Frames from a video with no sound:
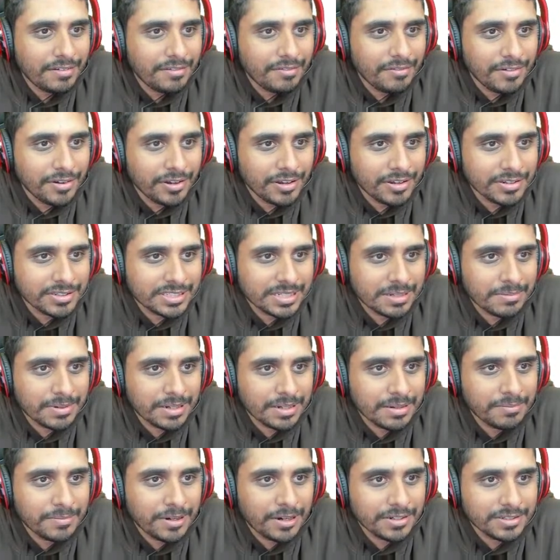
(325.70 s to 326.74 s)
We'll go
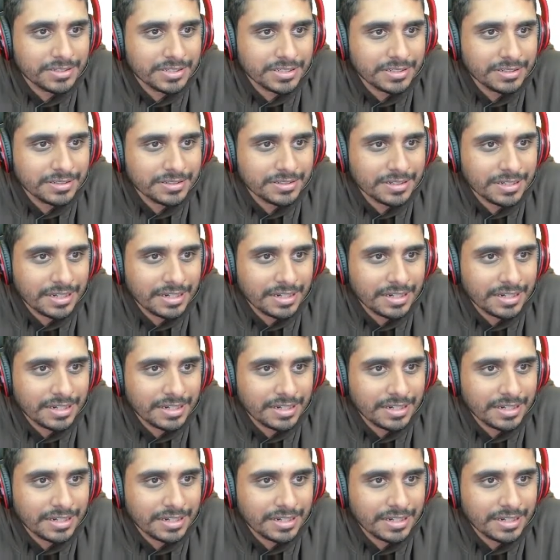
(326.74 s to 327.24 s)
similar margins.